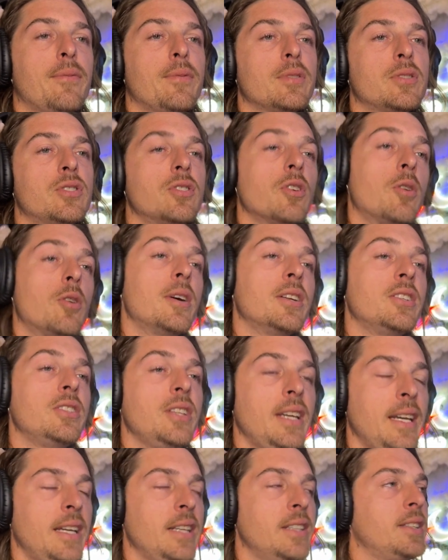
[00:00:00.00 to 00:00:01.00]
so much
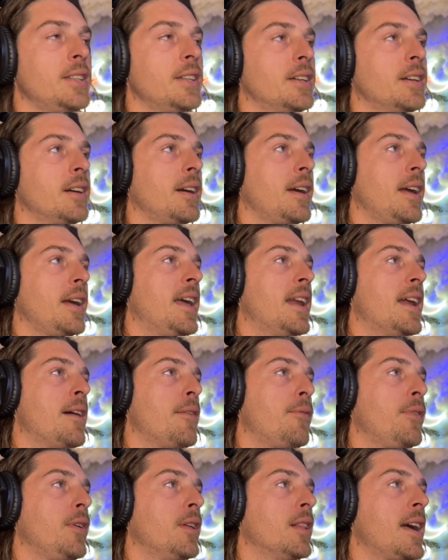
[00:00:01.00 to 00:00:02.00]
easier, and I
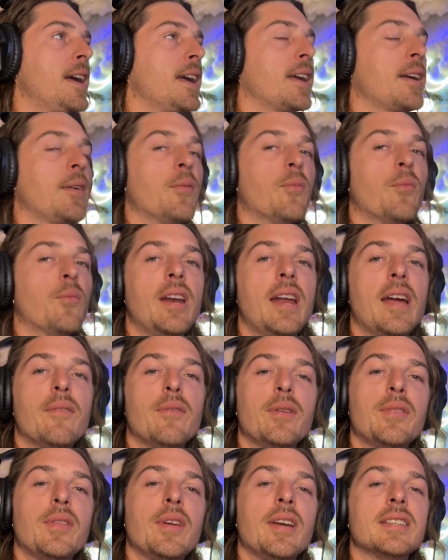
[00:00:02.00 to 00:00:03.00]
feel like when
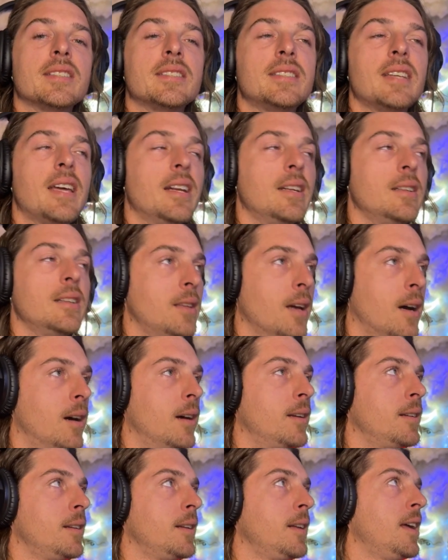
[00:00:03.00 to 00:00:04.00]
everything is said and
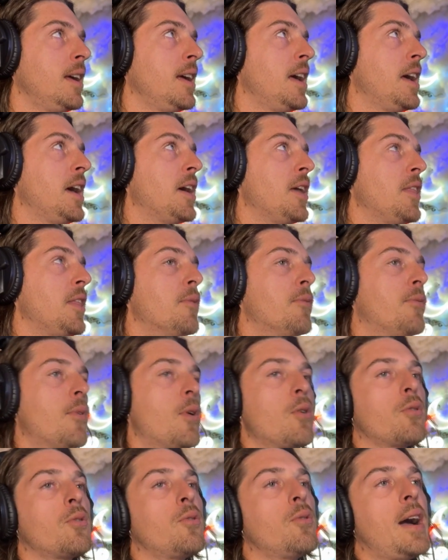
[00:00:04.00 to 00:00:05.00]
done, the
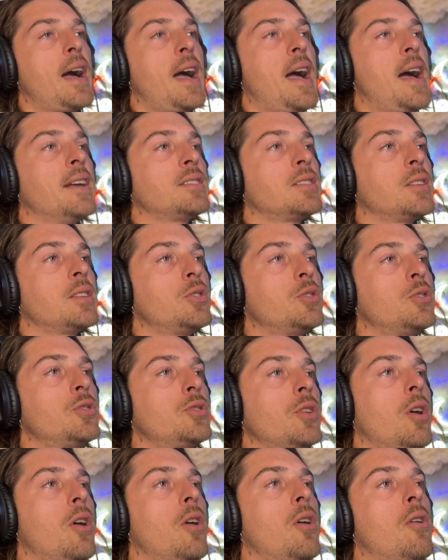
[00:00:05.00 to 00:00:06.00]
vocal has
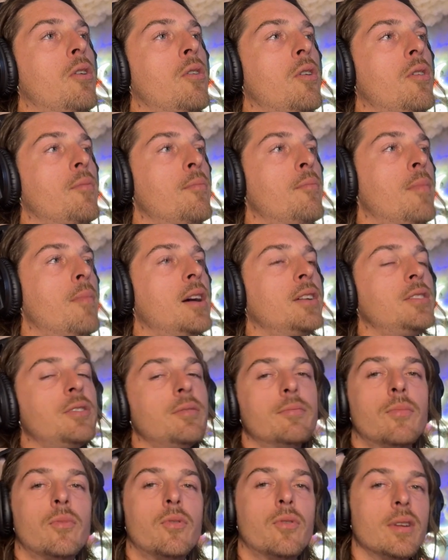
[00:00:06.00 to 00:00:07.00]
so much
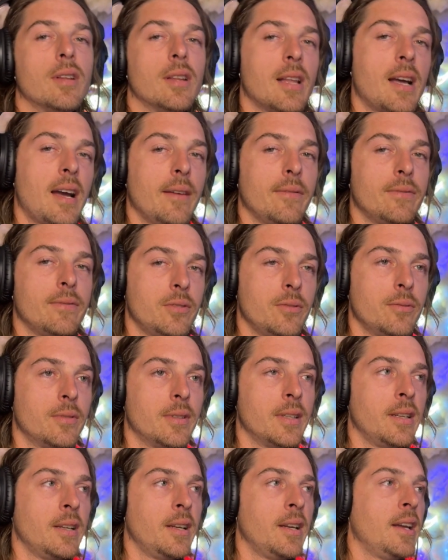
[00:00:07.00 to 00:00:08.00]
more life to
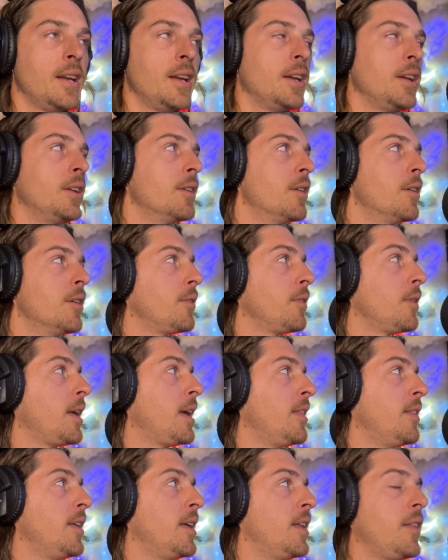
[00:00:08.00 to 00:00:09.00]
it, you know.
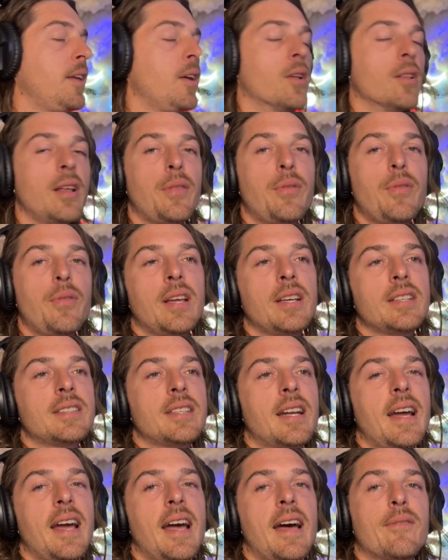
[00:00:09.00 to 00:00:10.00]
And then the only things that
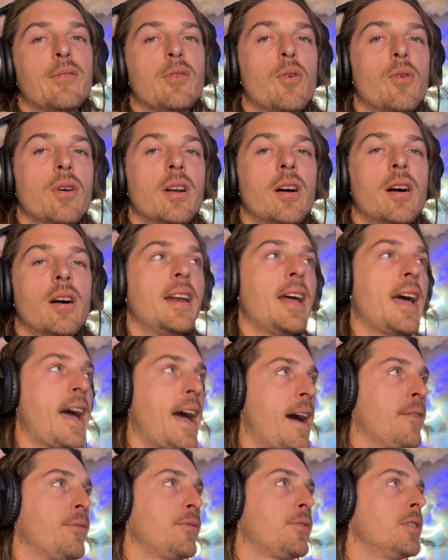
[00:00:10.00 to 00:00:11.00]
I have going on
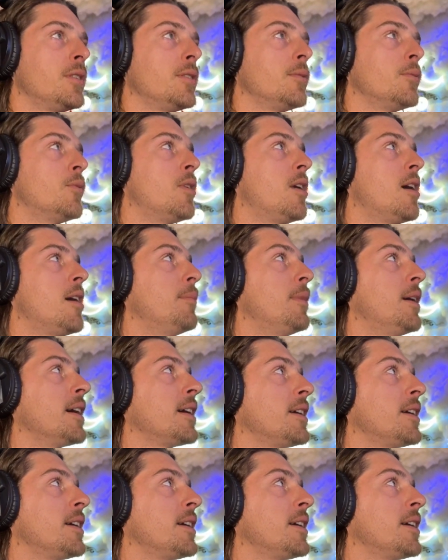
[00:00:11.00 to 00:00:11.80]
after, we'll hop back in